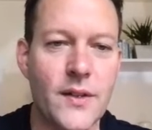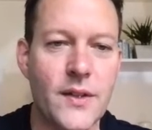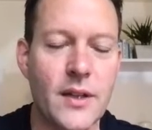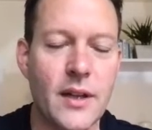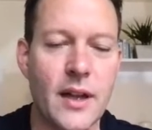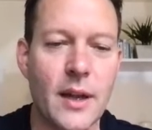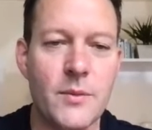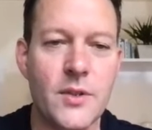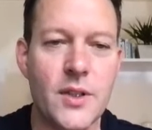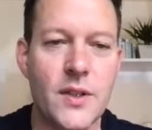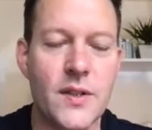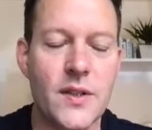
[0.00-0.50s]
and
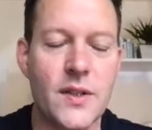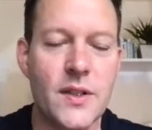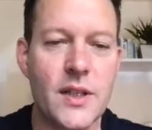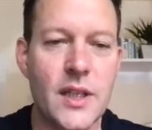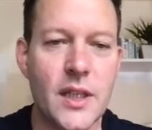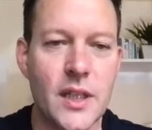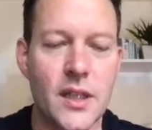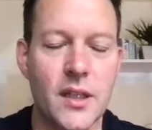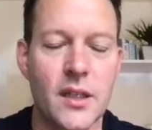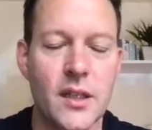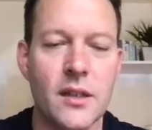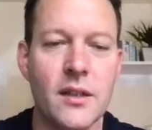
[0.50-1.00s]
I'm just
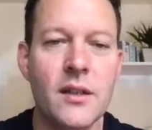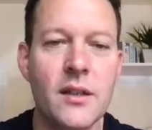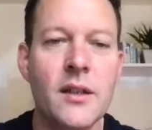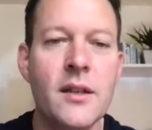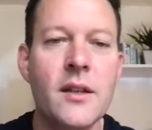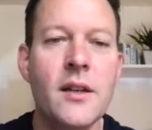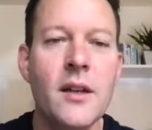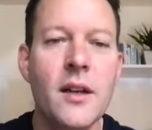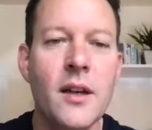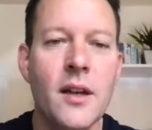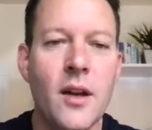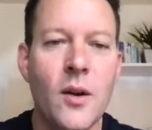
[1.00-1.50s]
still
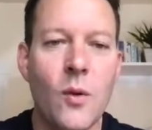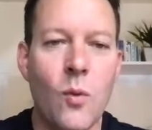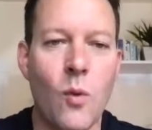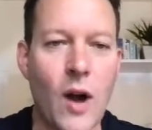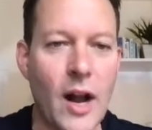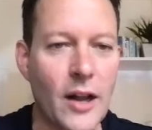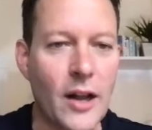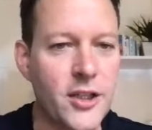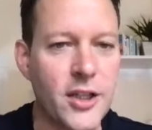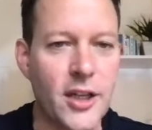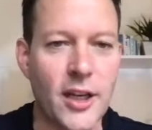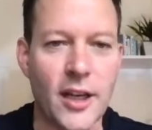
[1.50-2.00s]

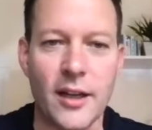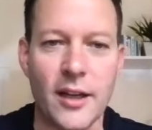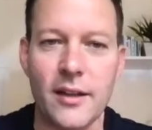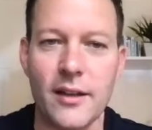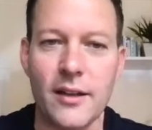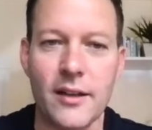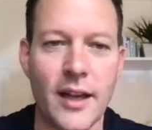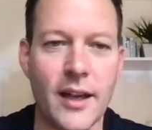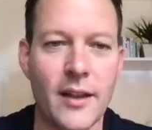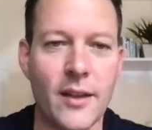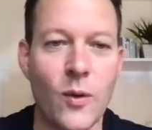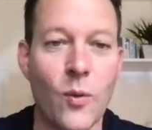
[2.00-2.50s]
watching,
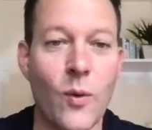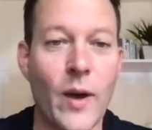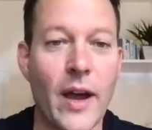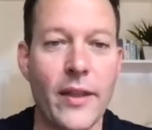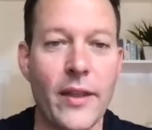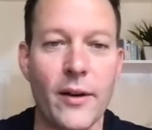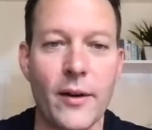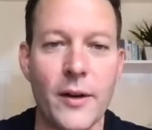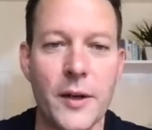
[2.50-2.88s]
and the weather